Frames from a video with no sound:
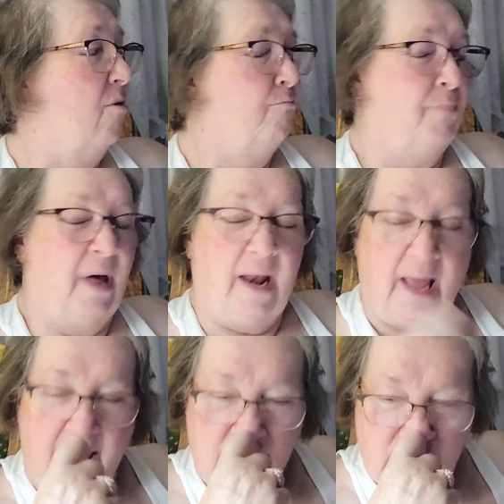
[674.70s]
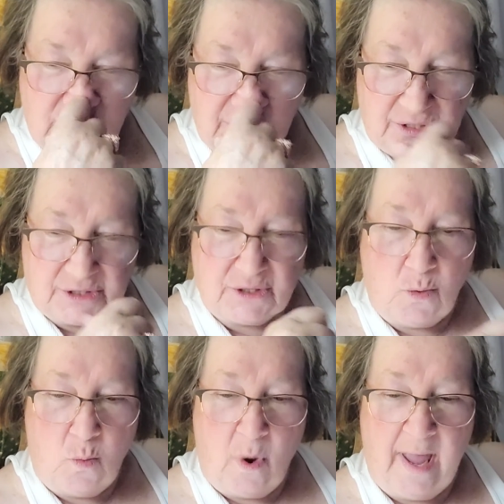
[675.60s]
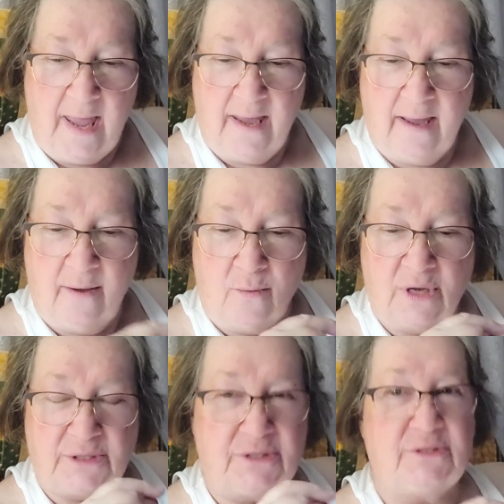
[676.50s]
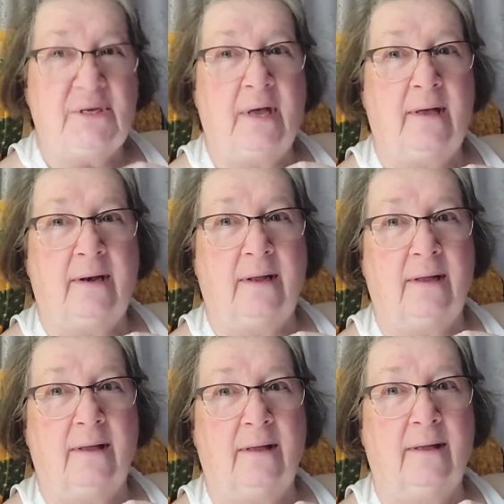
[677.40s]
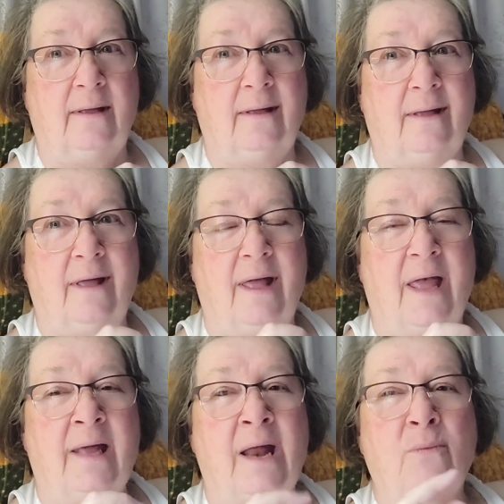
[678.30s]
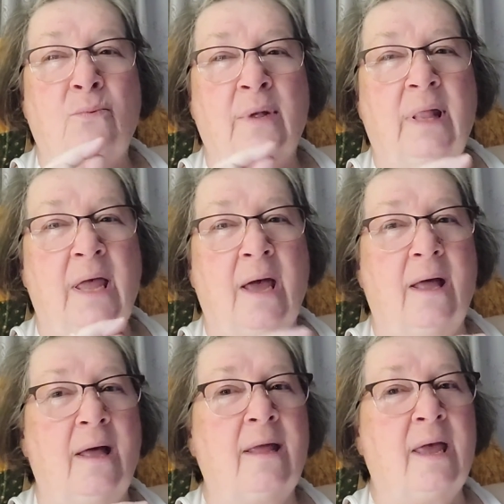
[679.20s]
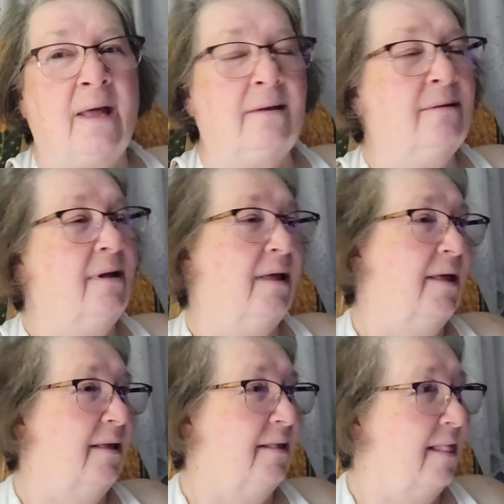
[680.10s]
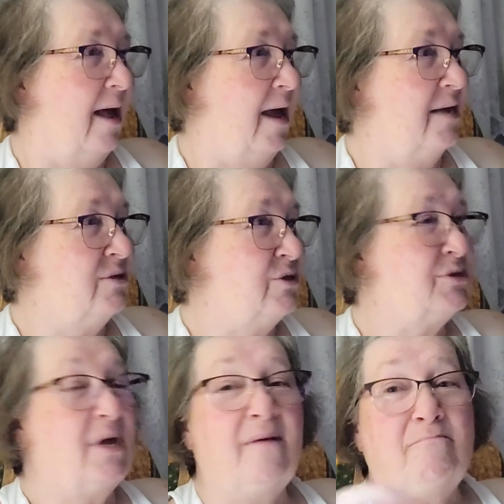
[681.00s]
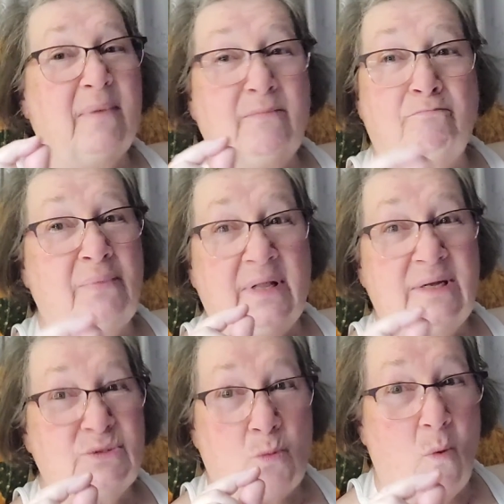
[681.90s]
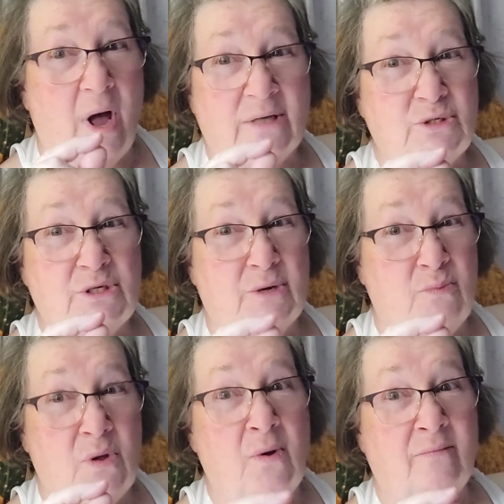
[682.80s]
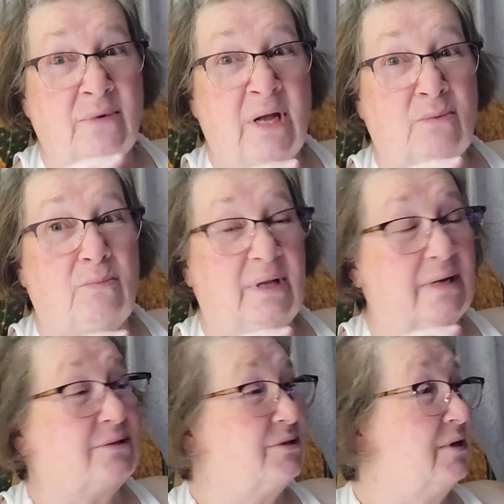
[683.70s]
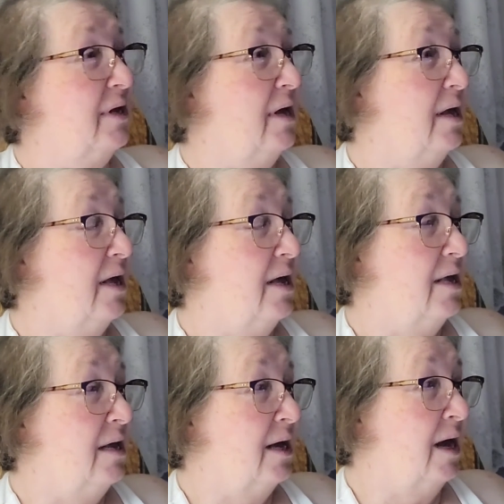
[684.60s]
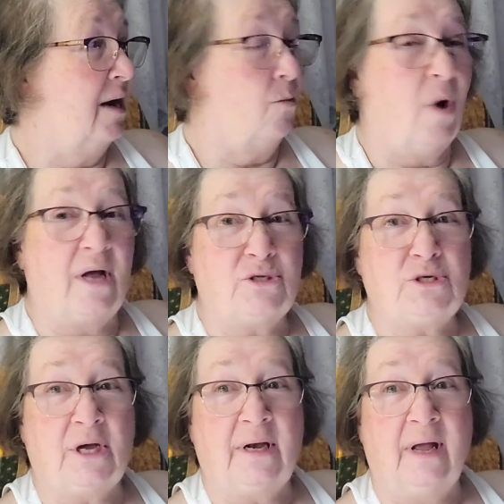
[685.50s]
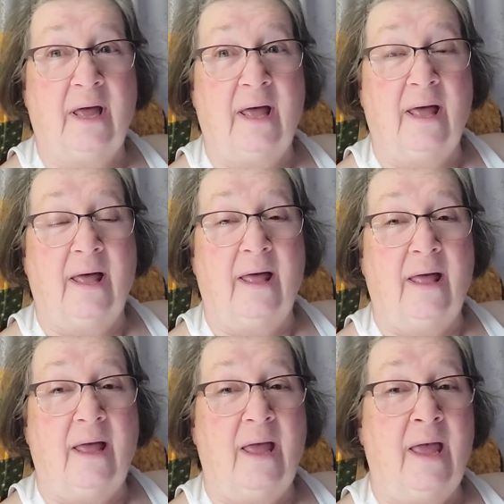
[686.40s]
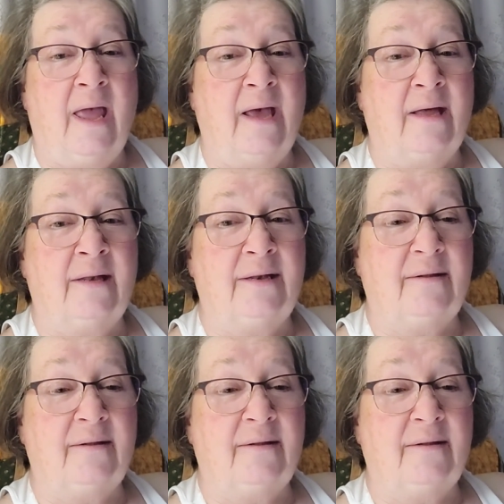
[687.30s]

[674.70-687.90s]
But just the way it was said, and I really, again, I hate to say it, but please watch it. If you have Netflix, you gotta watch it. And